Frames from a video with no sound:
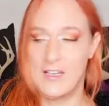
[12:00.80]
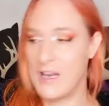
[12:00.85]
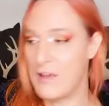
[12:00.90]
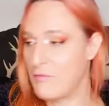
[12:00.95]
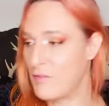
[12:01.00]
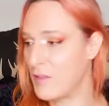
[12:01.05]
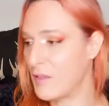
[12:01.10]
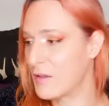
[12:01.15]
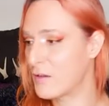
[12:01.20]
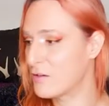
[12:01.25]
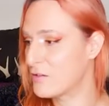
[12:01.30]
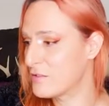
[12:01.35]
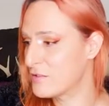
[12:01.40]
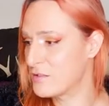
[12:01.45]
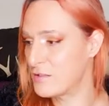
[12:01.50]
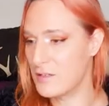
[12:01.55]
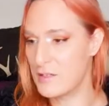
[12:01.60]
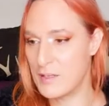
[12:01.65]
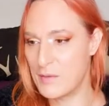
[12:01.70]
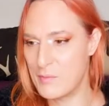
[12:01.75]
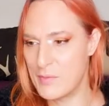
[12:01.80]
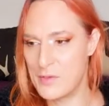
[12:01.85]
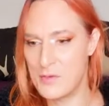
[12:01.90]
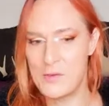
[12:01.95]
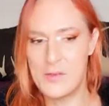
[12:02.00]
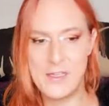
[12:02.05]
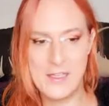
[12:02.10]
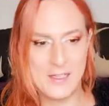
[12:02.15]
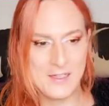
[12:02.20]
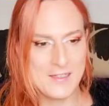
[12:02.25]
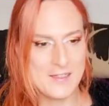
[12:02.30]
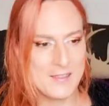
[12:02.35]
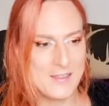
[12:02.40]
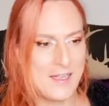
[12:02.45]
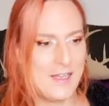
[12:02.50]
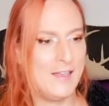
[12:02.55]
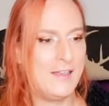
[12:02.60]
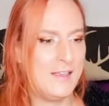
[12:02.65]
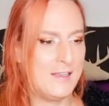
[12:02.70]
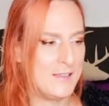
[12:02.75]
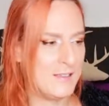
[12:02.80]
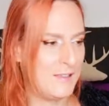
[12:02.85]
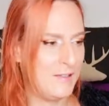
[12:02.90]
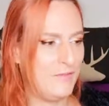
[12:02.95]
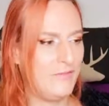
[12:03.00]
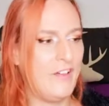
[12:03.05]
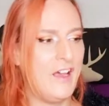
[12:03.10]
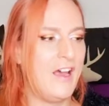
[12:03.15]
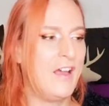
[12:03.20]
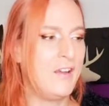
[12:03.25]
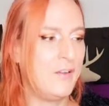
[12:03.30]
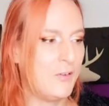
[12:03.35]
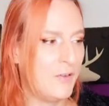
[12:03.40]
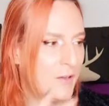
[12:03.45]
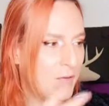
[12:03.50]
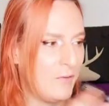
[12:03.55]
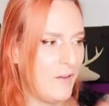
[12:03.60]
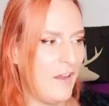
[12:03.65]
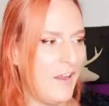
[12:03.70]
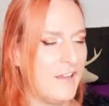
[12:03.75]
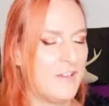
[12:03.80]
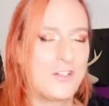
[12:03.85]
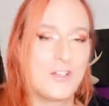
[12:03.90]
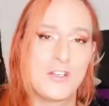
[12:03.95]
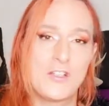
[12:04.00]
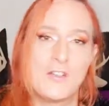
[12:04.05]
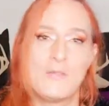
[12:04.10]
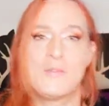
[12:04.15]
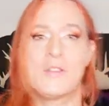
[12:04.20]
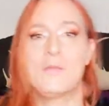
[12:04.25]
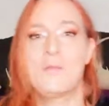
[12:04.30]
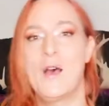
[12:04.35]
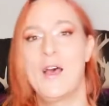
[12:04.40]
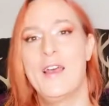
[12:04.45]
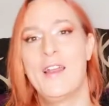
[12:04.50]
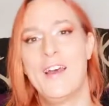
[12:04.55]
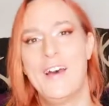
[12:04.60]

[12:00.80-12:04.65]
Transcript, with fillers: in everything concerning beauty and aesthetics and value and relationships in my